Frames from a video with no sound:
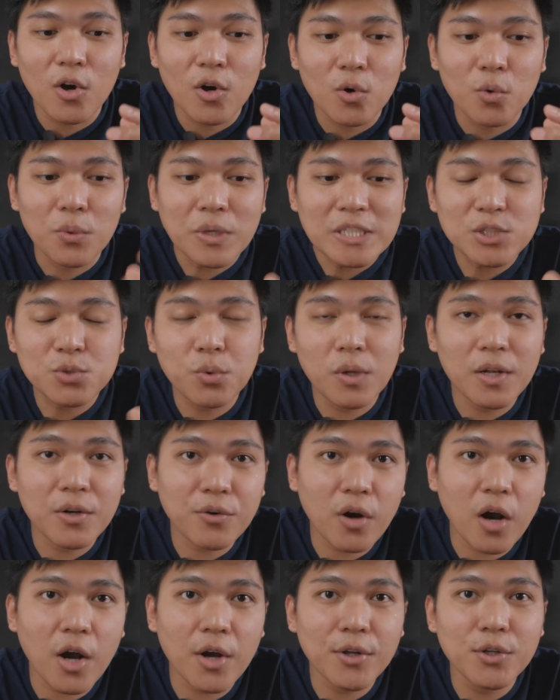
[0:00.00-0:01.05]
which will
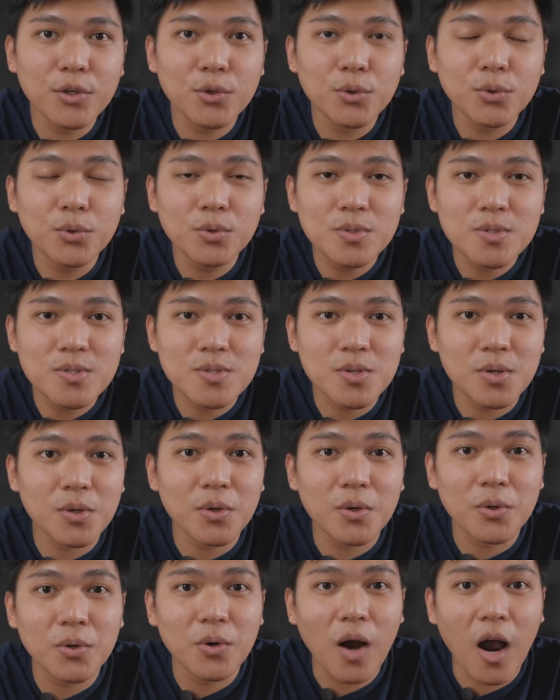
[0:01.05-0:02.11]
require you
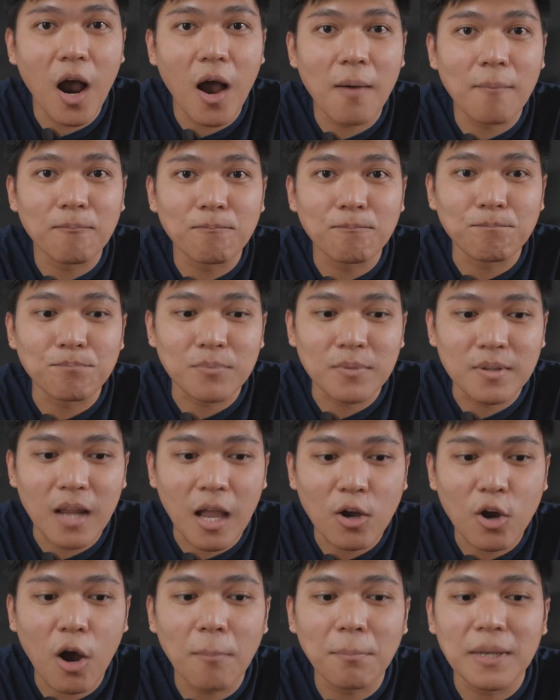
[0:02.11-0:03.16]
to um,
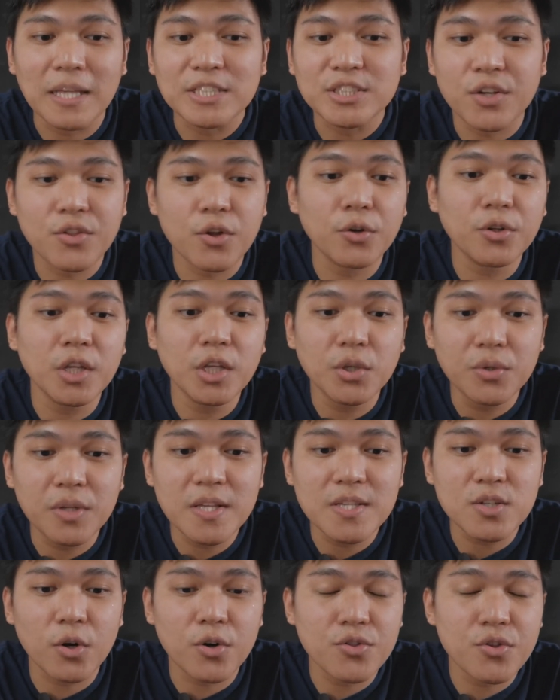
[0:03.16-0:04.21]
accomplish 30
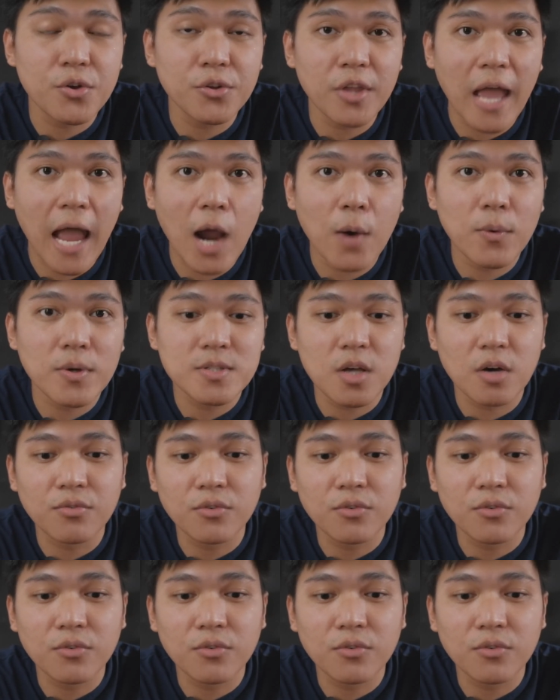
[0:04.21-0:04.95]
units or 30 hours of